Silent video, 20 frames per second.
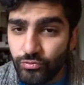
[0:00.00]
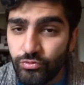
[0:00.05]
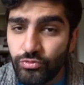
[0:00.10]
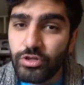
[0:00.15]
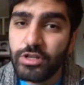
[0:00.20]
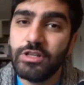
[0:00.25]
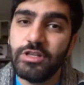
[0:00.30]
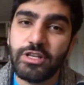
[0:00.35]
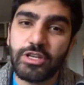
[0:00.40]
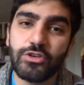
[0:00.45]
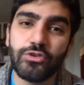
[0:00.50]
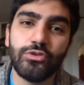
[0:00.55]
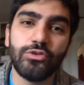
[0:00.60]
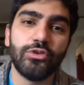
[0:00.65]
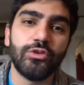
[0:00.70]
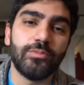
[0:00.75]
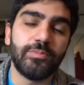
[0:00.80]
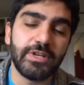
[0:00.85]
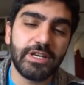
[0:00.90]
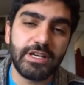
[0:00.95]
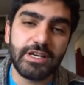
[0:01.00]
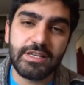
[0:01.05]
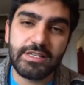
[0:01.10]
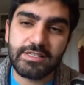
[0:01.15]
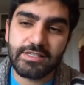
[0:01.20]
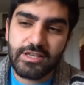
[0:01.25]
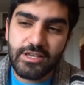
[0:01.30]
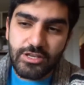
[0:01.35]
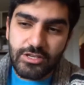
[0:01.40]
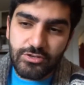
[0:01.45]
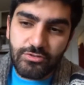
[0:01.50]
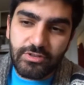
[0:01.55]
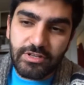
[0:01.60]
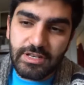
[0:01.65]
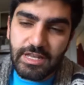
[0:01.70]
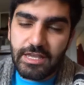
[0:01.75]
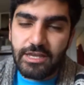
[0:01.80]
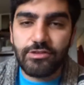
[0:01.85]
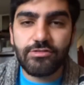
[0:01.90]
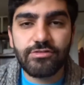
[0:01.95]
really cool because you
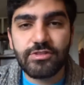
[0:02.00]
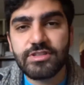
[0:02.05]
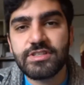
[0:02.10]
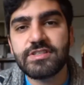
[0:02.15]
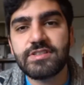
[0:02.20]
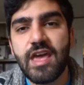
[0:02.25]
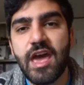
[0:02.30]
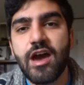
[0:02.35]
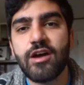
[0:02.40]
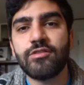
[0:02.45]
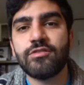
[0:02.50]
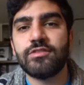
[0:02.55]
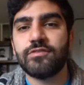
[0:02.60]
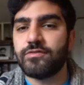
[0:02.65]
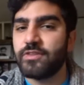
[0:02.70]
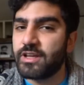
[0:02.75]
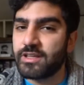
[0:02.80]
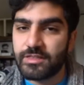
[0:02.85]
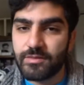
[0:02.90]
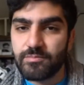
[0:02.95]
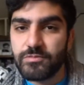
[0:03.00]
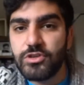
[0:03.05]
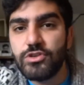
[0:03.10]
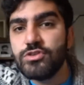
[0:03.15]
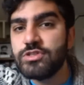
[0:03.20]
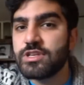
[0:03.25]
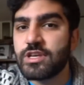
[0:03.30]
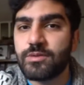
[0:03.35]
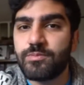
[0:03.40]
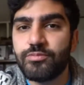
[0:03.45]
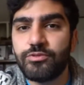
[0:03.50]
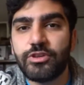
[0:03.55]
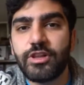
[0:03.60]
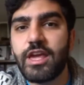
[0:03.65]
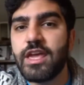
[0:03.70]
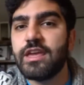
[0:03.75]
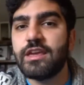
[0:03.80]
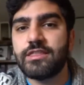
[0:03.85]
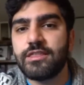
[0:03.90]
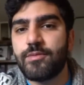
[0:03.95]
can hear the sound of like the music
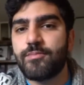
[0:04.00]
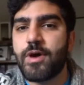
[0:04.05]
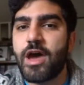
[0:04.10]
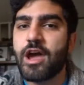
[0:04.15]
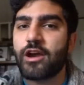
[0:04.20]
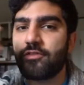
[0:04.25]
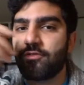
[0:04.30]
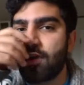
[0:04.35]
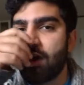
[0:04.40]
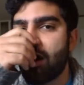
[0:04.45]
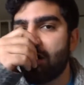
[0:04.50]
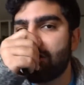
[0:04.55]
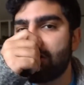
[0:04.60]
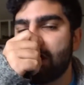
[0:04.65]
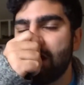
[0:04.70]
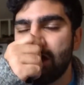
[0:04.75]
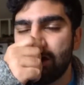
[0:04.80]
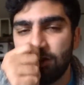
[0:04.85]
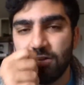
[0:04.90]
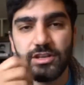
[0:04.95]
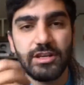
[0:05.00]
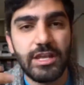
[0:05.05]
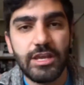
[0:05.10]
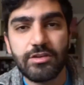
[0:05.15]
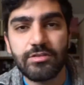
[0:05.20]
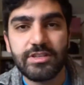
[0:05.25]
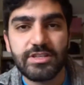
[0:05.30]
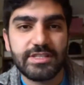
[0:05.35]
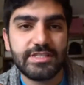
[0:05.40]
playing in the background, you can hear the